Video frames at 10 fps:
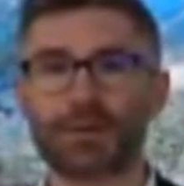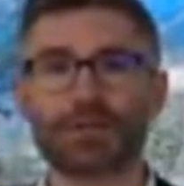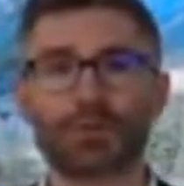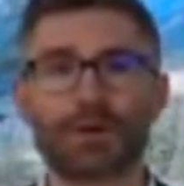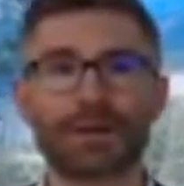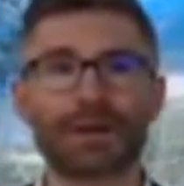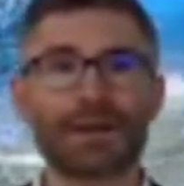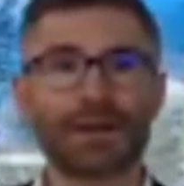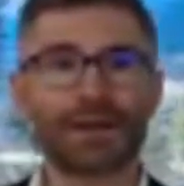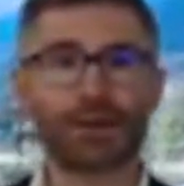21,
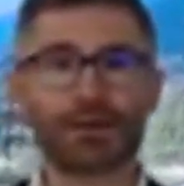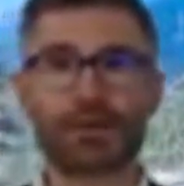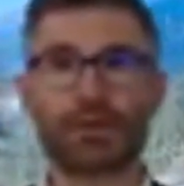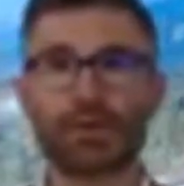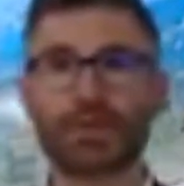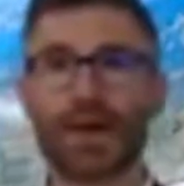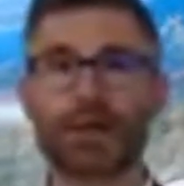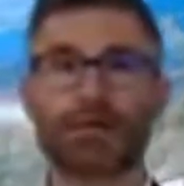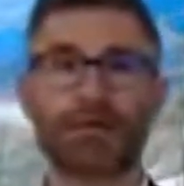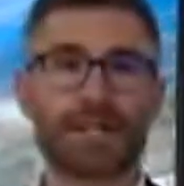it got you thrown
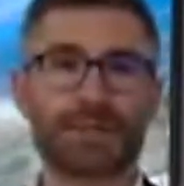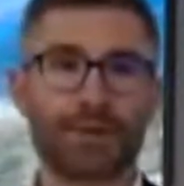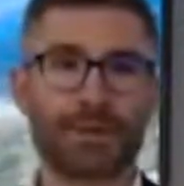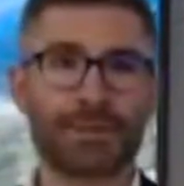out of Facebook?